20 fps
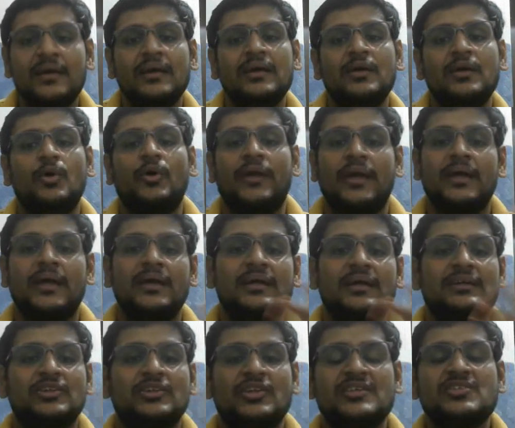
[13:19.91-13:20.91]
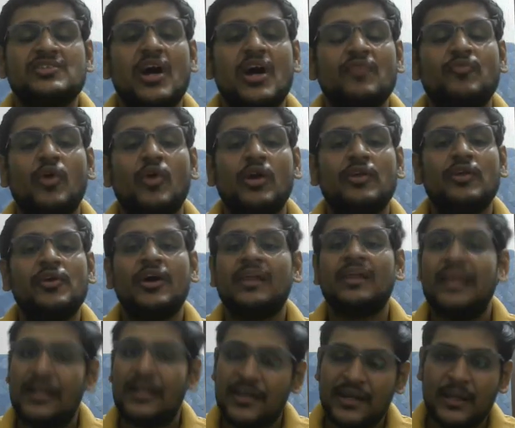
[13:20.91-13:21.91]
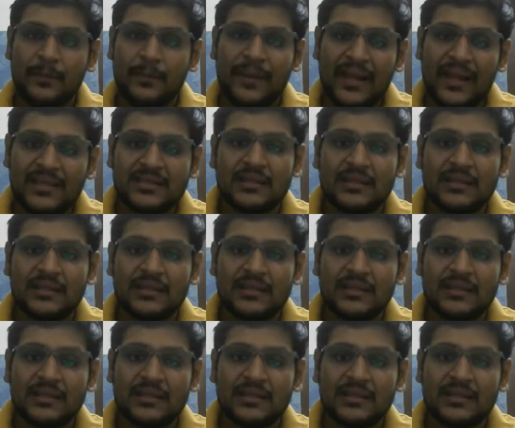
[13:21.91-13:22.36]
Okay, so this is all for your electrical branch.